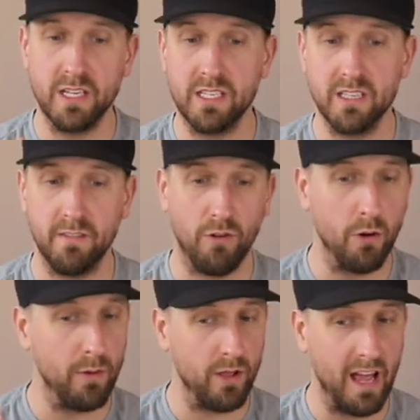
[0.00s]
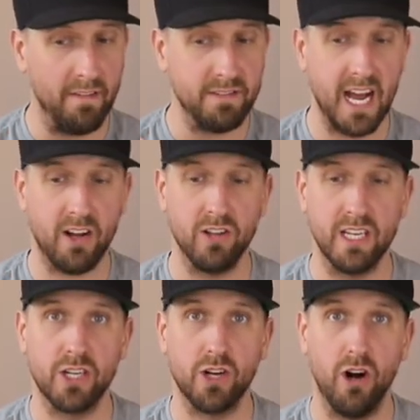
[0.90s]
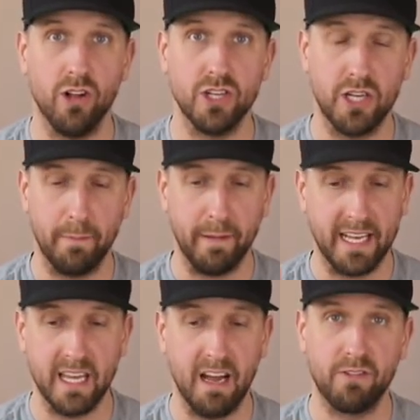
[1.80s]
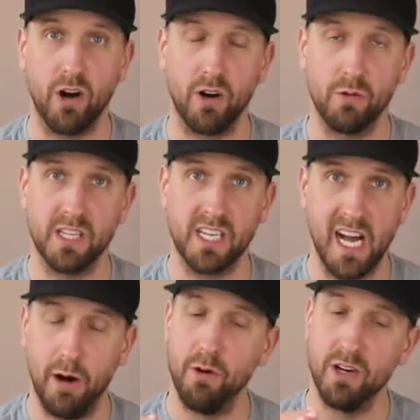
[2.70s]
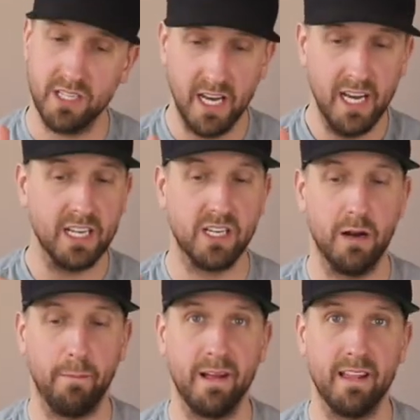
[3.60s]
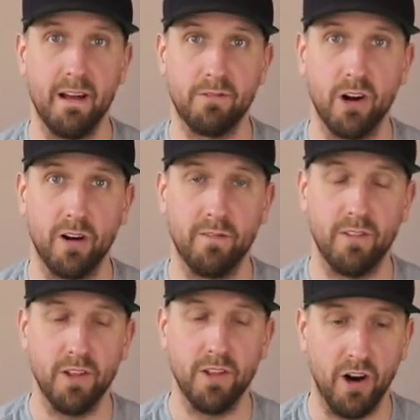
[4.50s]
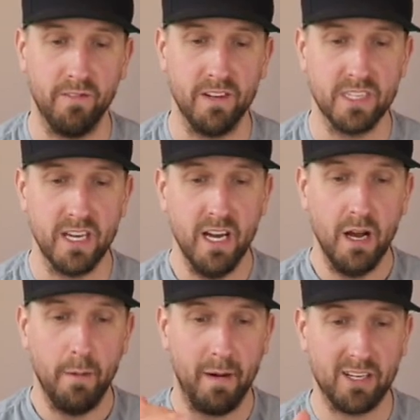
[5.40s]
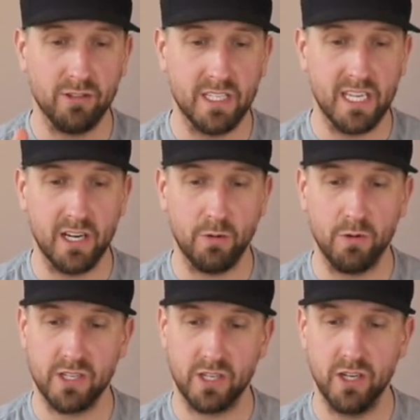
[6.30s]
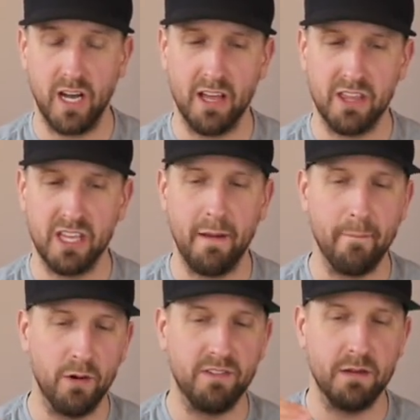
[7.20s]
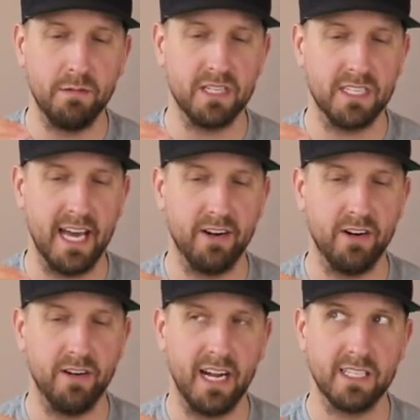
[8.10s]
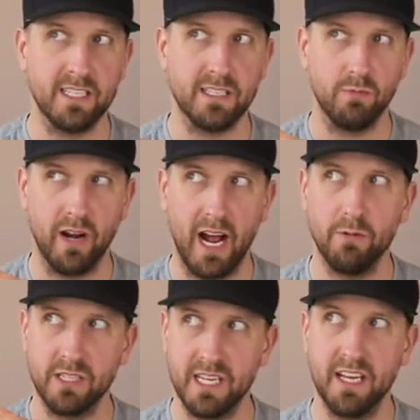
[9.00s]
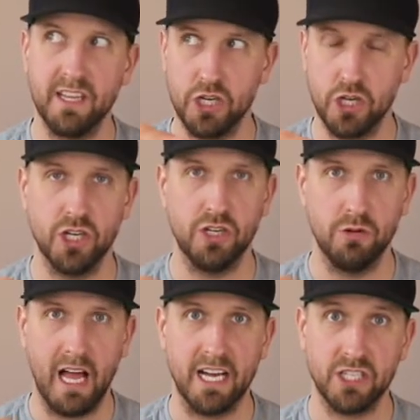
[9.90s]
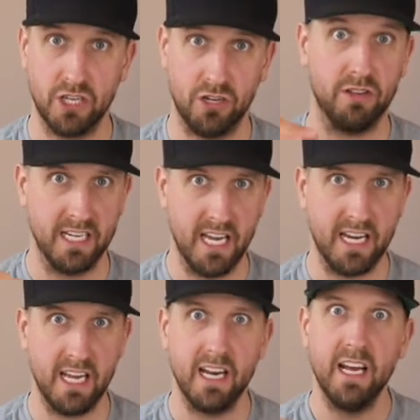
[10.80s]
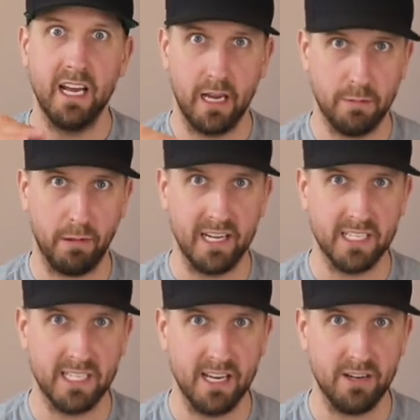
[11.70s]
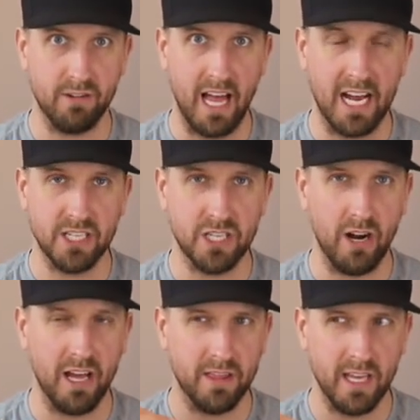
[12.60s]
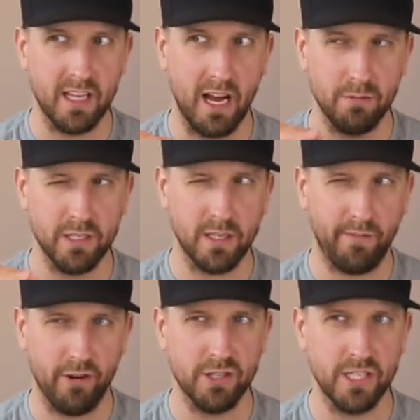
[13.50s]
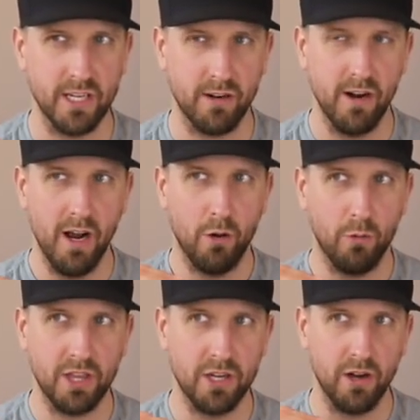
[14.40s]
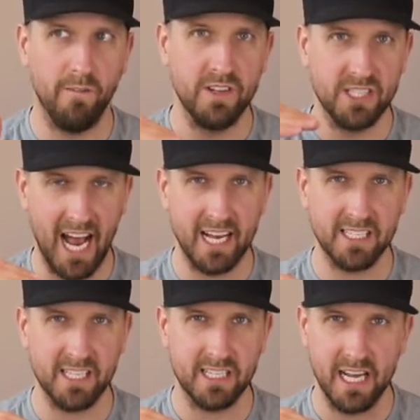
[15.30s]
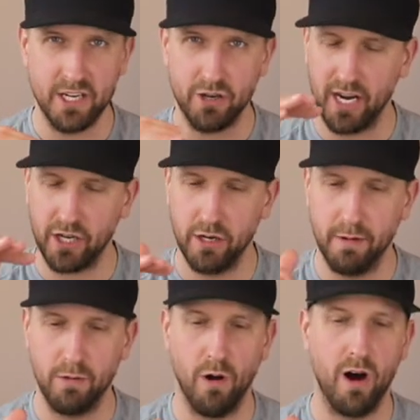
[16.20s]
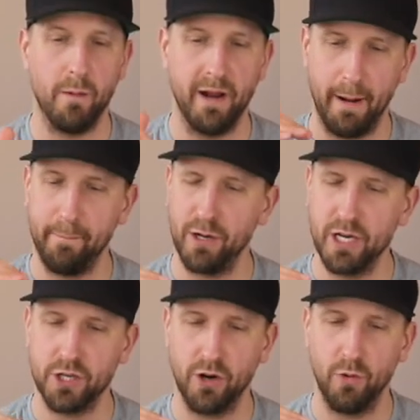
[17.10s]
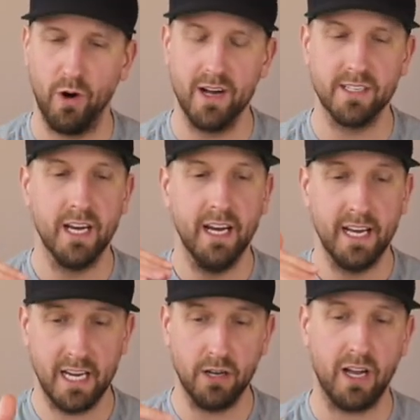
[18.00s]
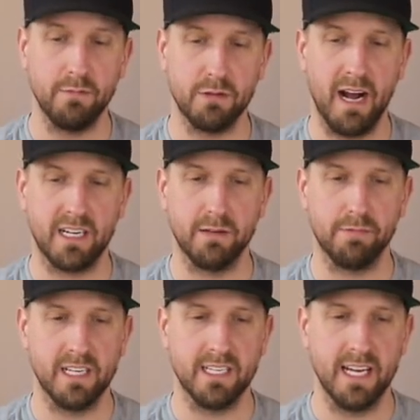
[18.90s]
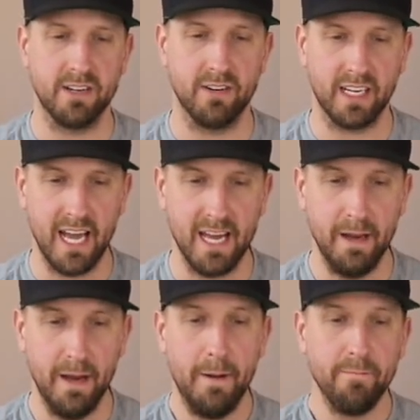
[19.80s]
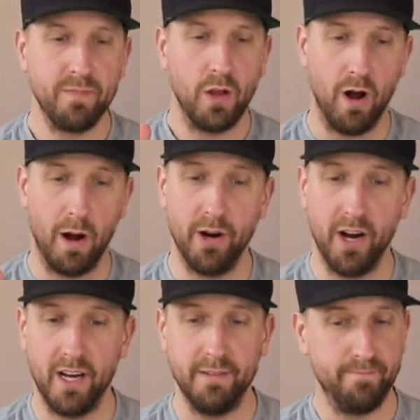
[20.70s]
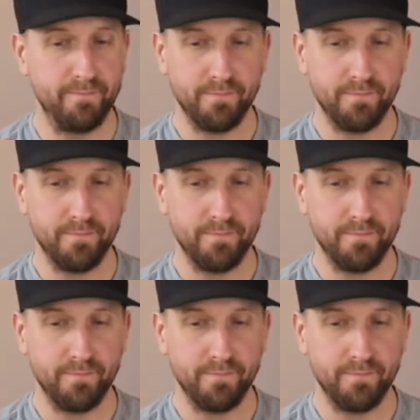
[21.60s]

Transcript: He's a former left tackle in college. He played left guard with the Cowboys. He's going to play left guard for the Dolphins. Michael Dieter was a good, I think they moved him to center. That's what I was saying they should do last year. They did it. He's played center last year. I think that was his first year with the Dolphins as the center. I could be wrong, but I'm pretty sure it was. He comes back to play center again. Robert Hunt.